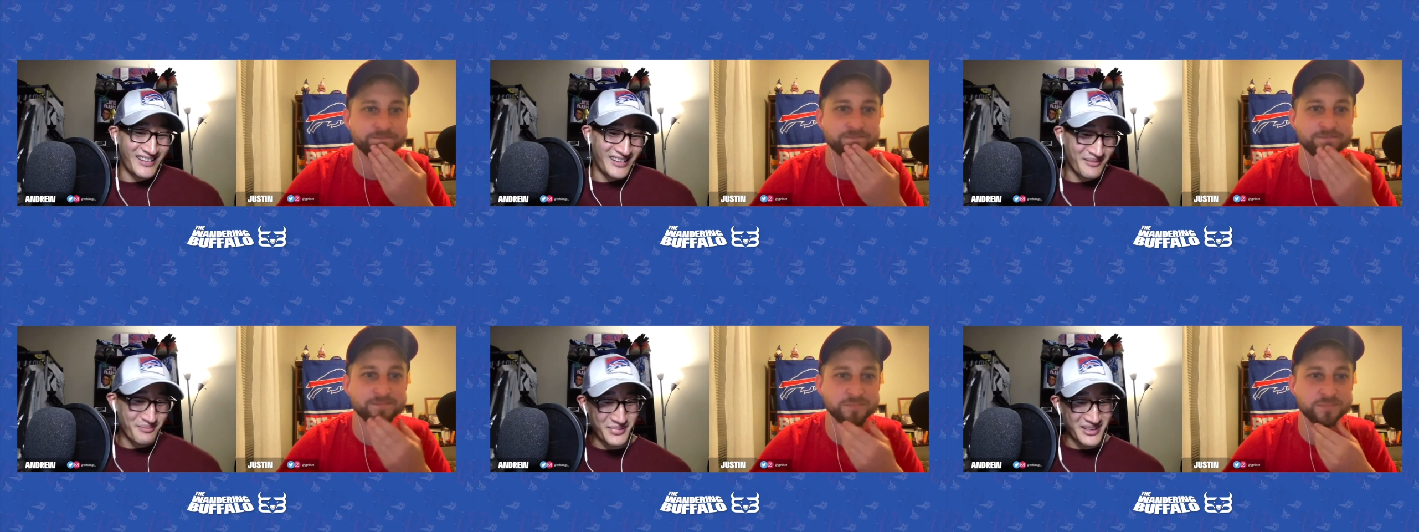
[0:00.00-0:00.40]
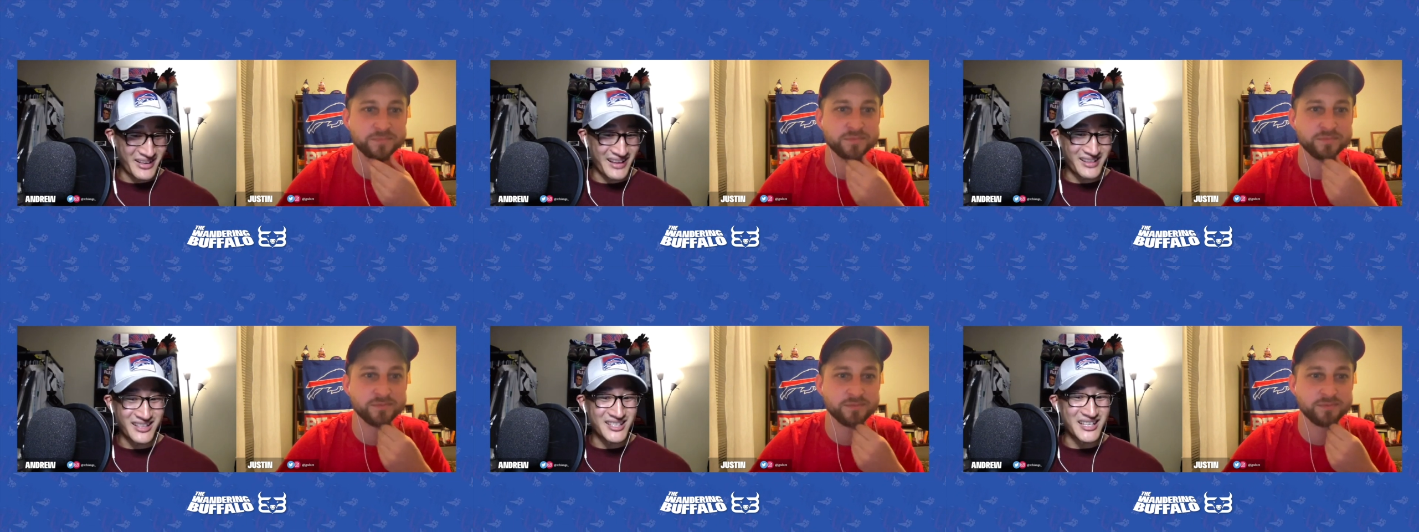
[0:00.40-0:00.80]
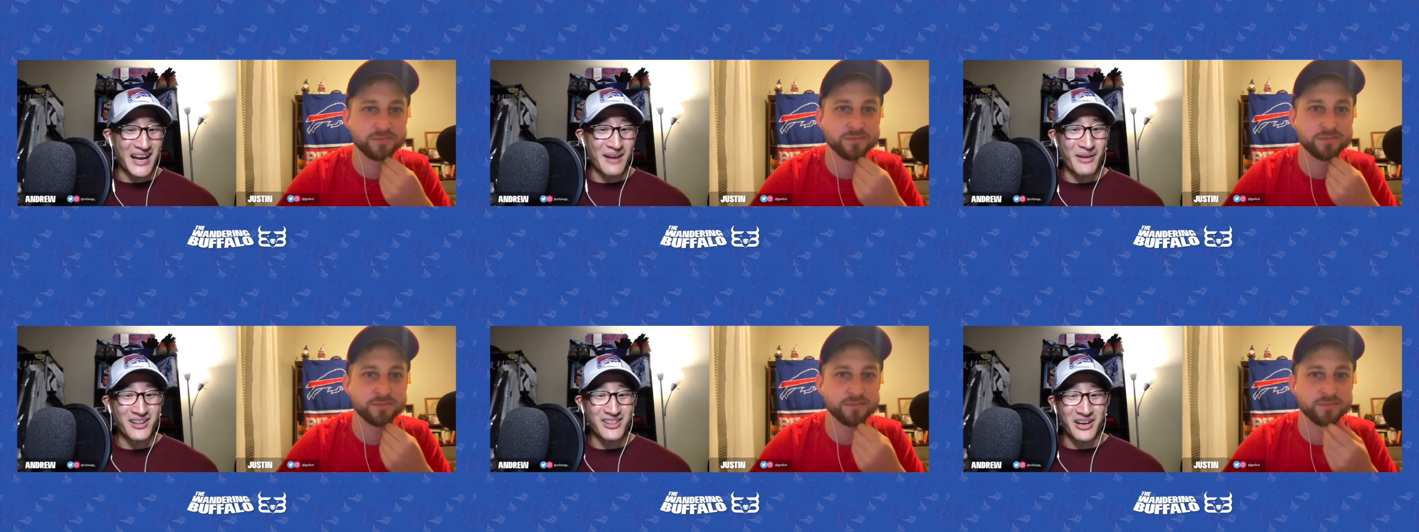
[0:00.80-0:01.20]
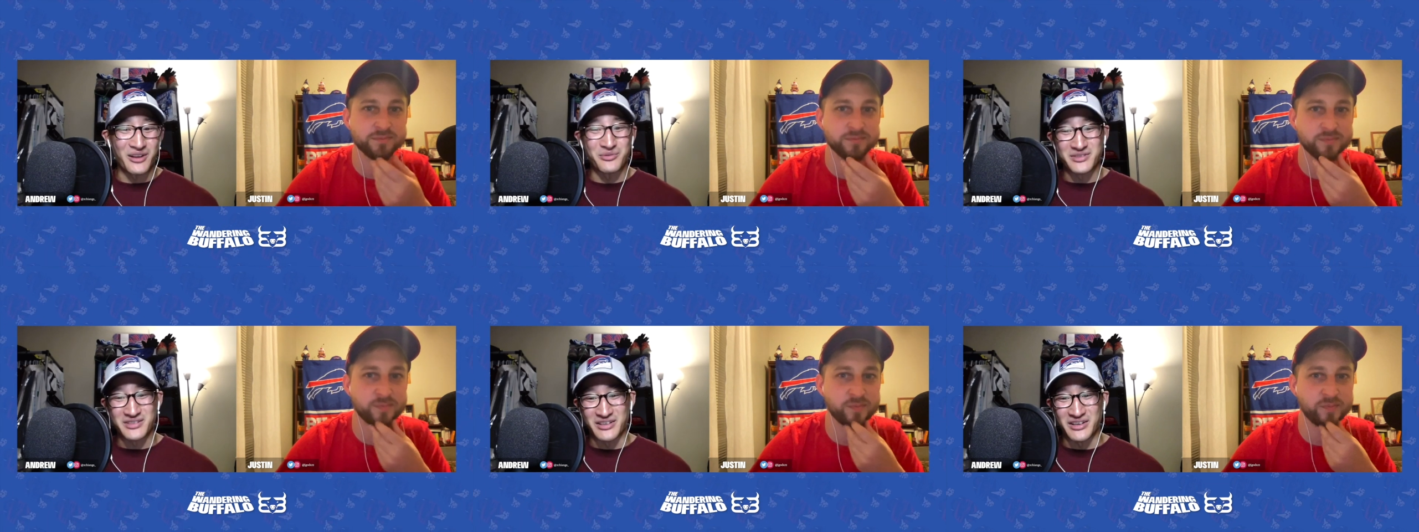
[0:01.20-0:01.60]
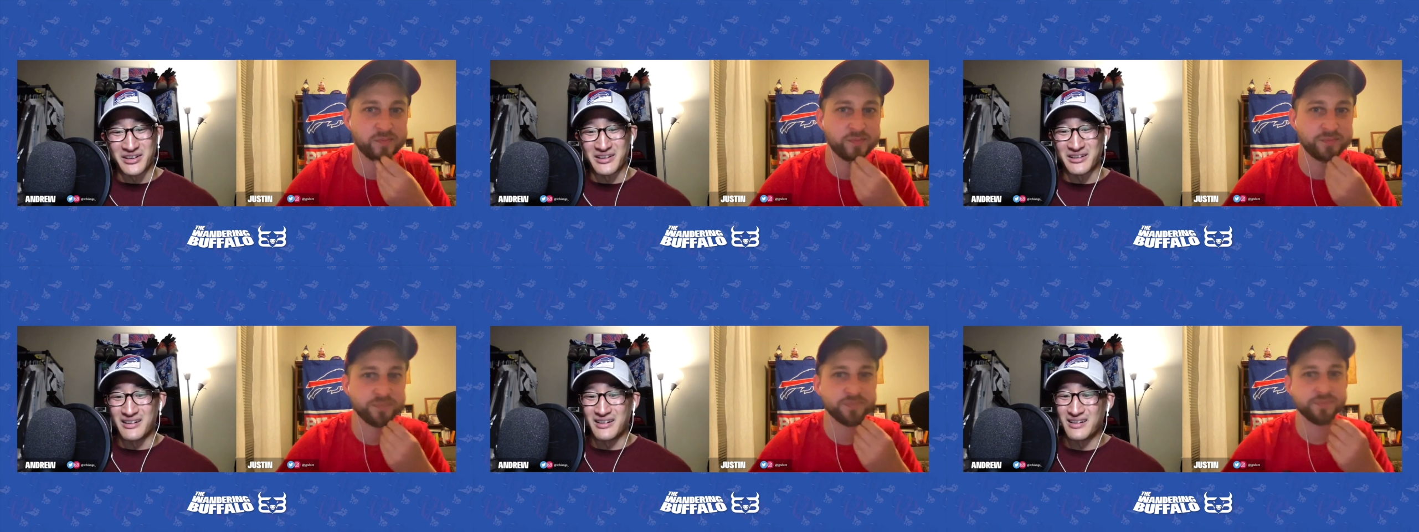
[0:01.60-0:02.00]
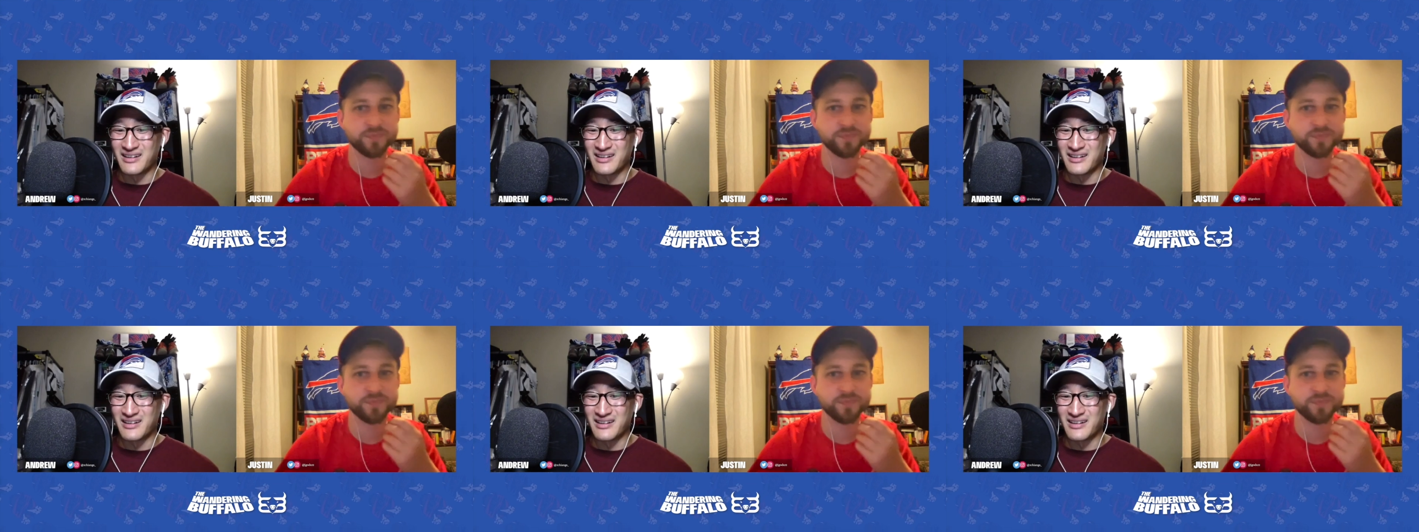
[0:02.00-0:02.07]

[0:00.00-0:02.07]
Speaker 1: But at the time, I thought it was good.